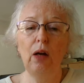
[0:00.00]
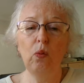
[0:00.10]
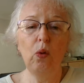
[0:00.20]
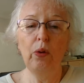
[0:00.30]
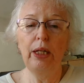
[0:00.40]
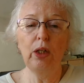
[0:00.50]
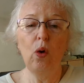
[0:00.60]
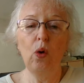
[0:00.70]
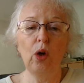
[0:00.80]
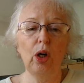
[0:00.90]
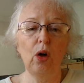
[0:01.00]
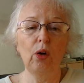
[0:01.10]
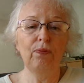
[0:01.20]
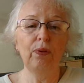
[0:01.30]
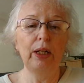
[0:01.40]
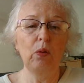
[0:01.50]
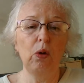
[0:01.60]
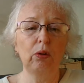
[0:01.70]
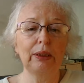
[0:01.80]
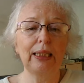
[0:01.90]
wanted or fully
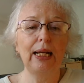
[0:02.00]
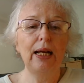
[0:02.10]
wants.